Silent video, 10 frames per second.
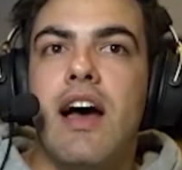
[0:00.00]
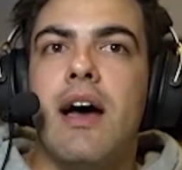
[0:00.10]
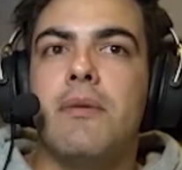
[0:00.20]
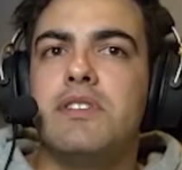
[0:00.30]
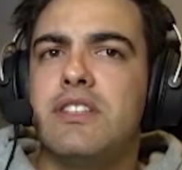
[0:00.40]

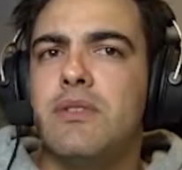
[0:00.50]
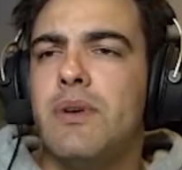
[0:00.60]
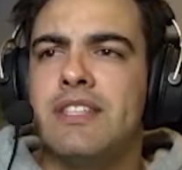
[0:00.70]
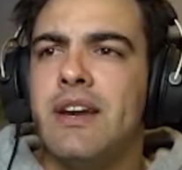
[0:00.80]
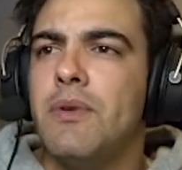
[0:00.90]
just the
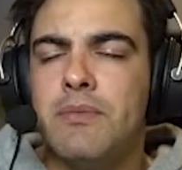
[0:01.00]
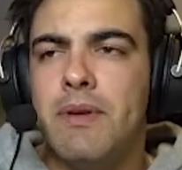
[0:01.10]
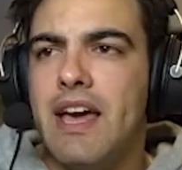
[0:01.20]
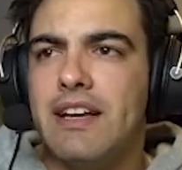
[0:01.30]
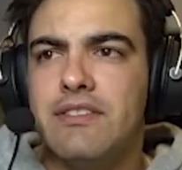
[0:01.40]
ones that I want to
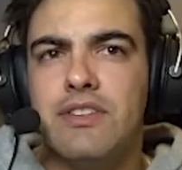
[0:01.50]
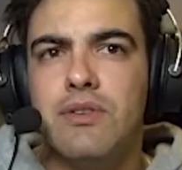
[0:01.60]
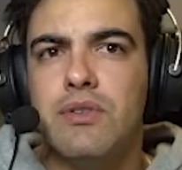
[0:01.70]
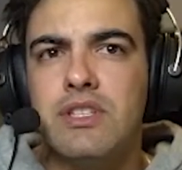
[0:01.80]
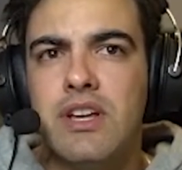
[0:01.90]
be active in
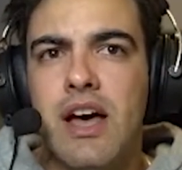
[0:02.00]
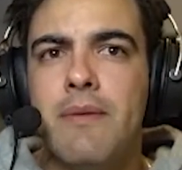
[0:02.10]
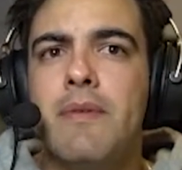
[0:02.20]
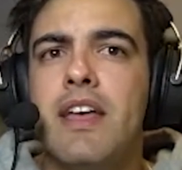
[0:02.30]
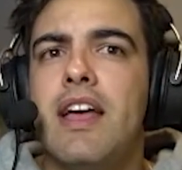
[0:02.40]
all the
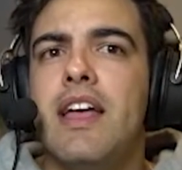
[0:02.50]
time.